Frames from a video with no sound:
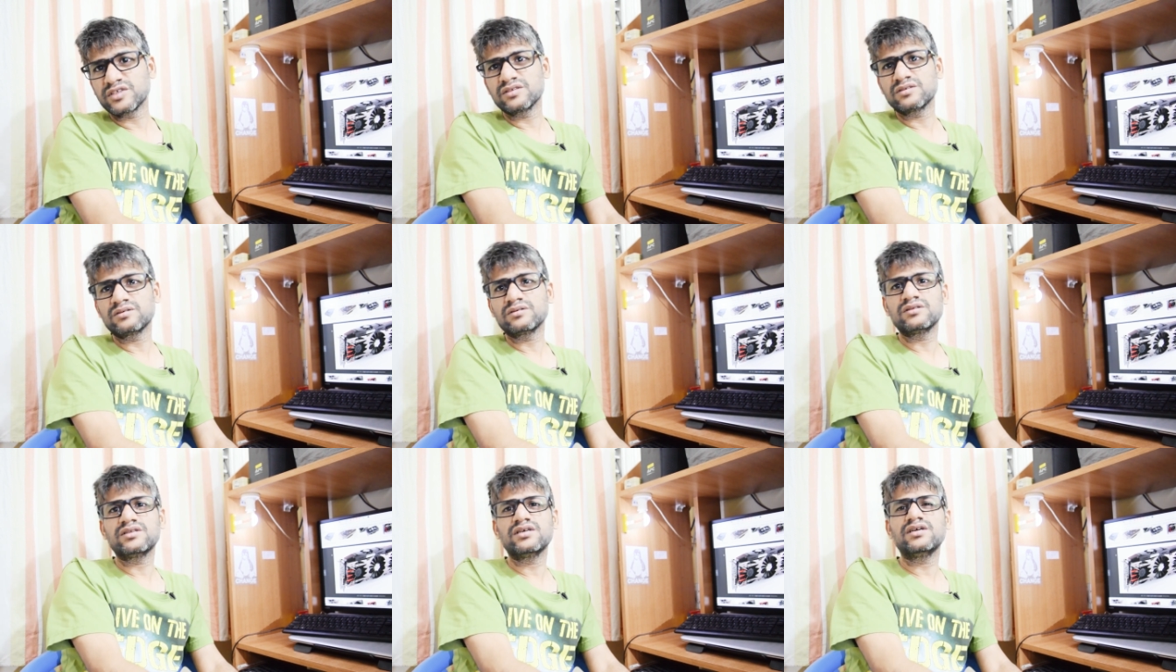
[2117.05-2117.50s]

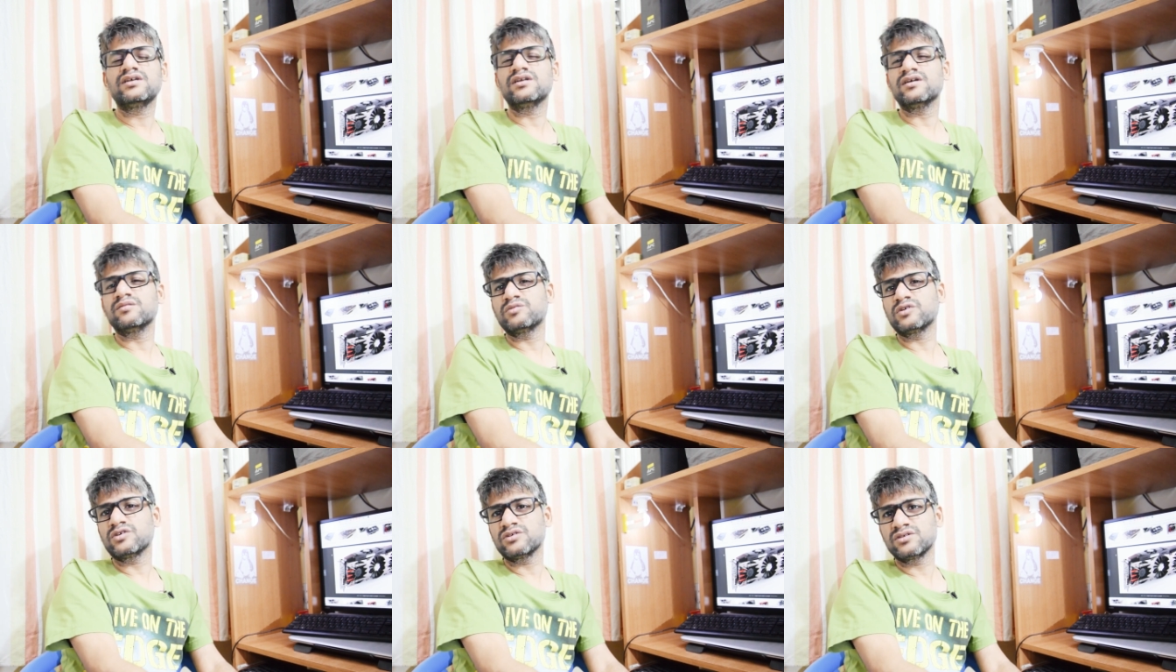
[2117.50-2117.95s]
So their
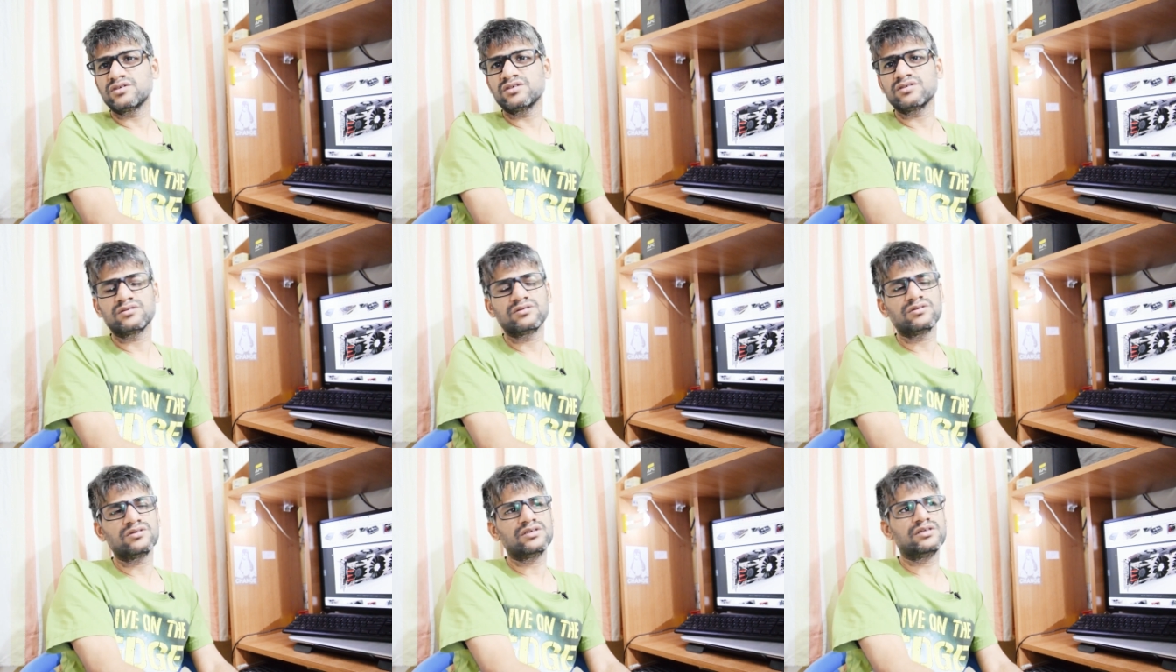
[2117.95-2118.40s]
approach is
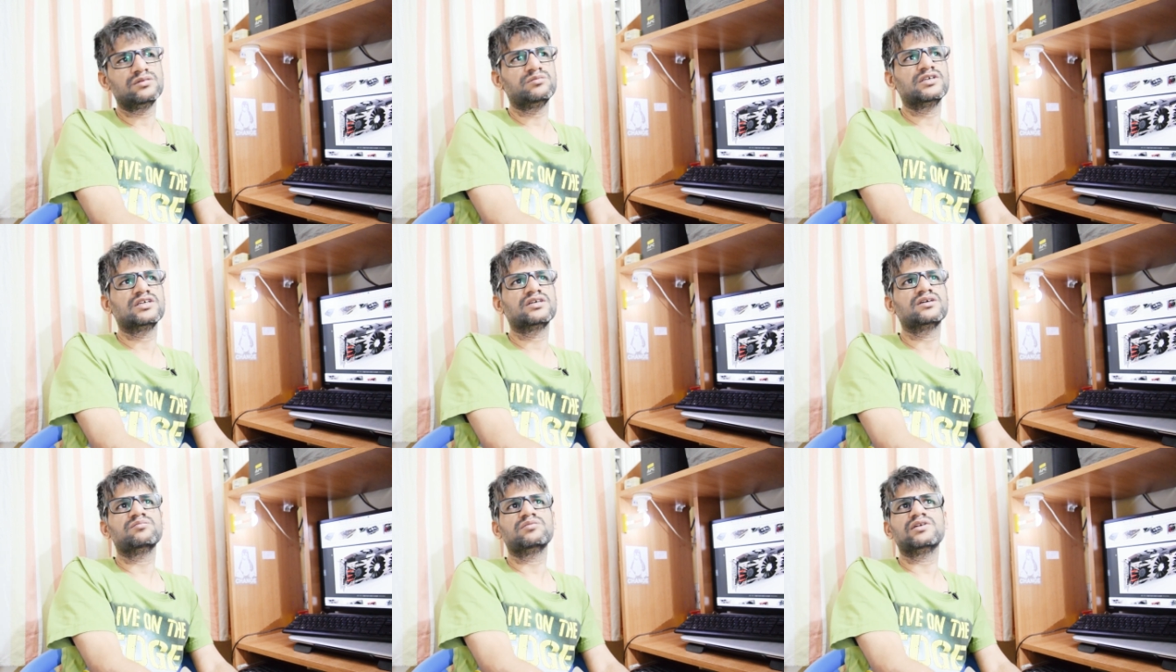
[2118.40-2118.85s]
going to be
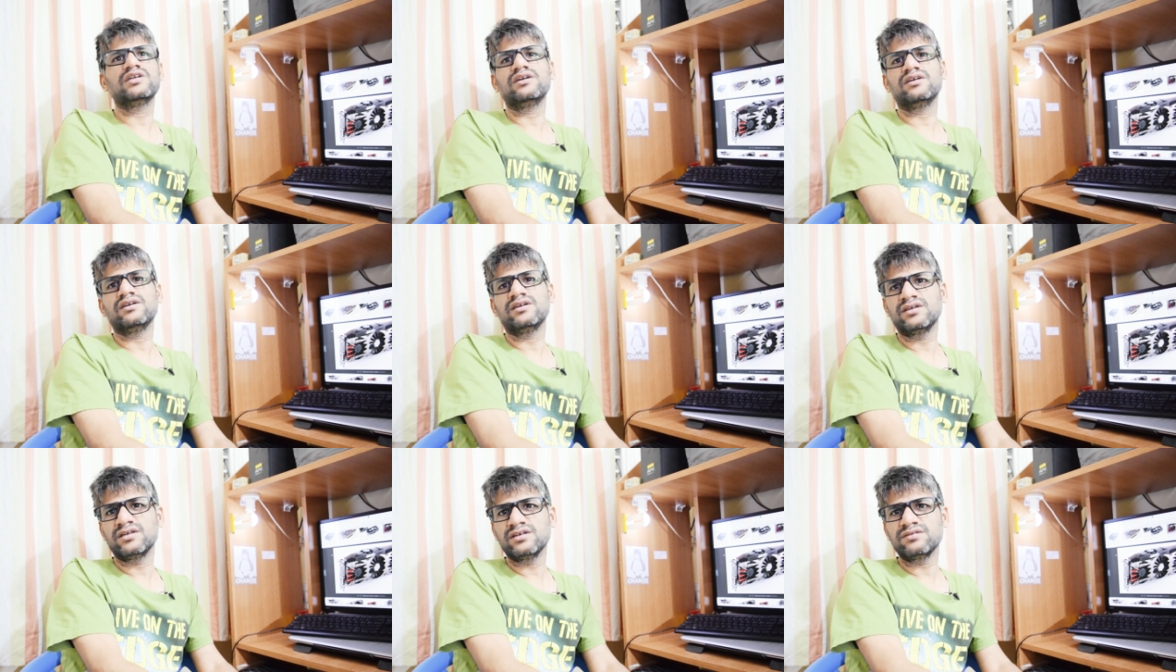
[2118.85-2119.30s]

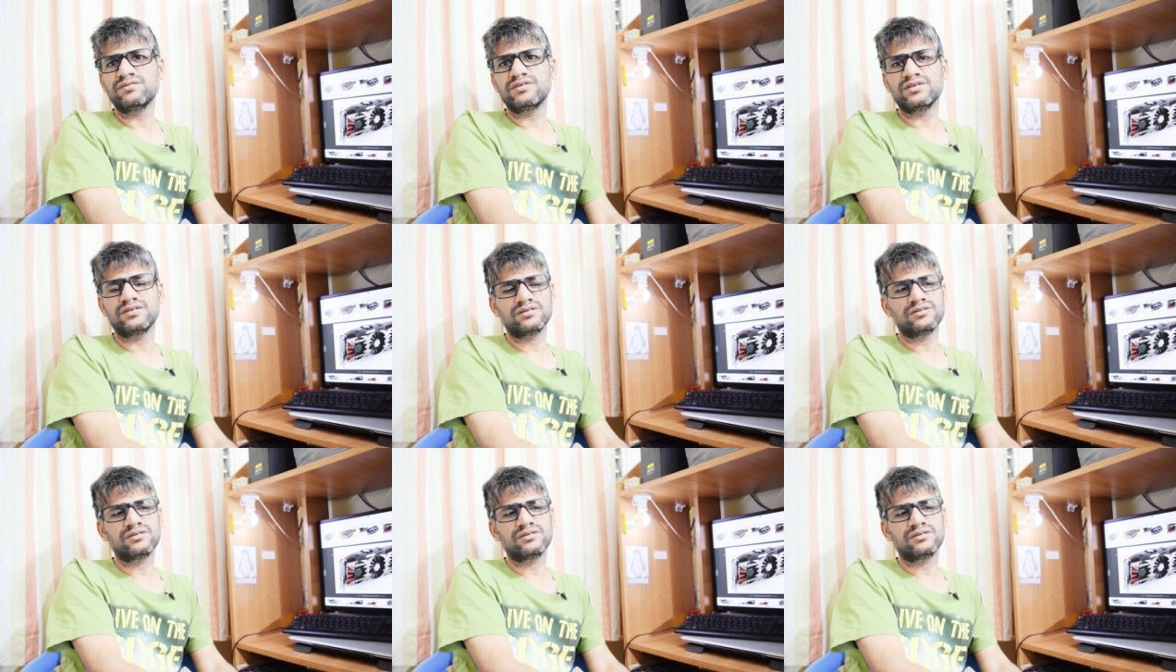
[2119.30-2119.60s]
completely different.